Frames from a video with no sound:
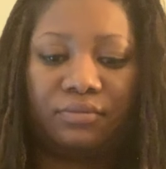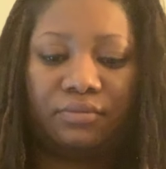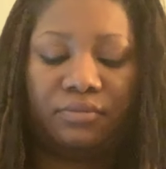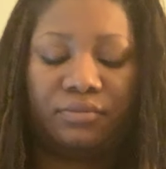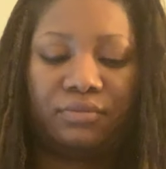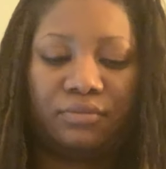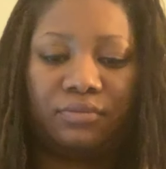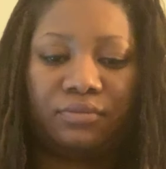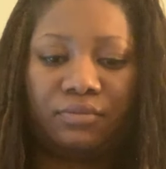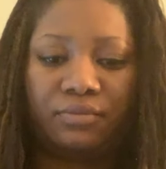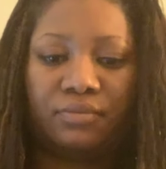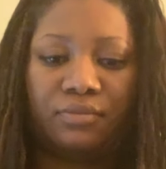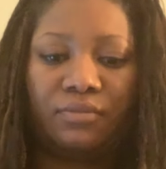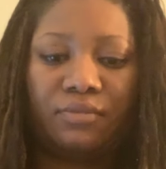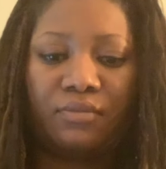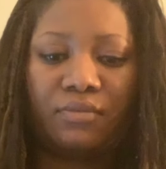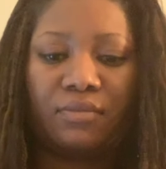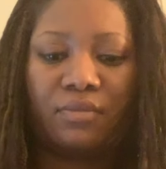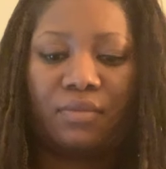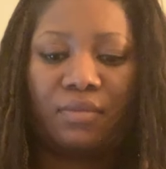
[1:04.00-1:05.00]

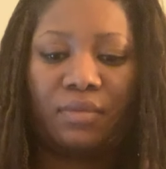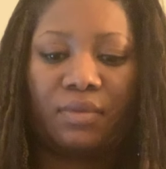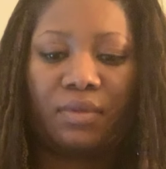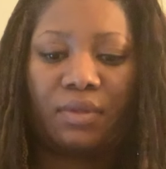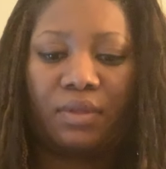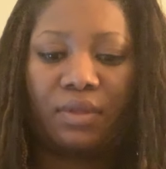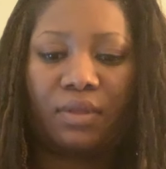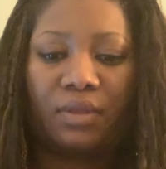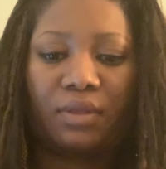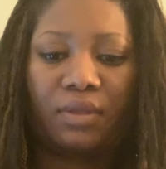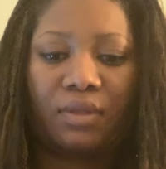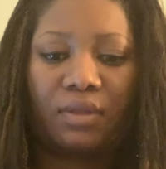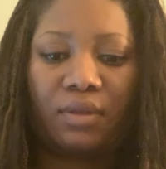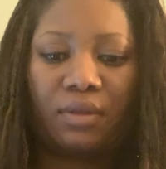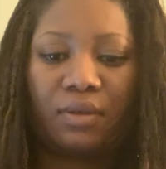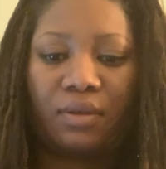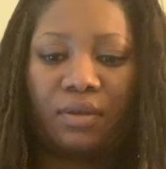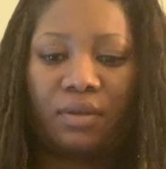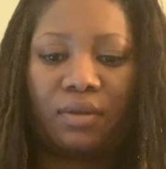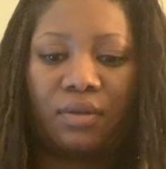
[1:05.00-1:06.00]

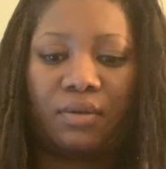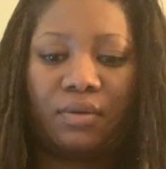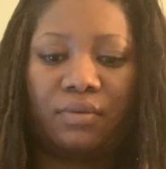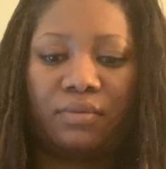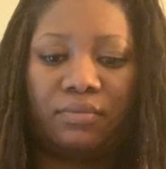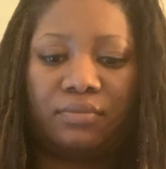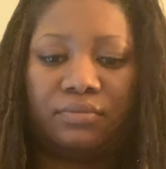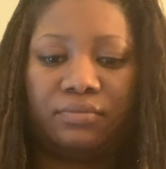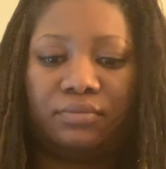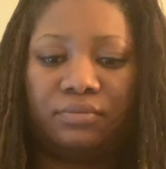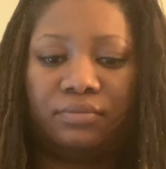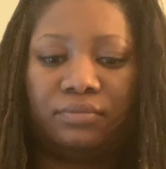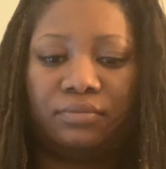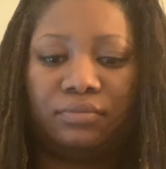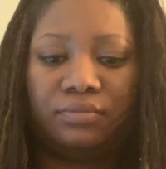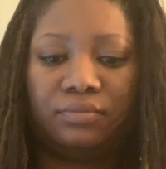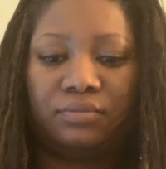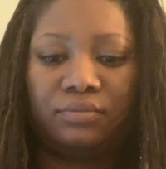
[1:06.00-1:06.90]
Nothing is said.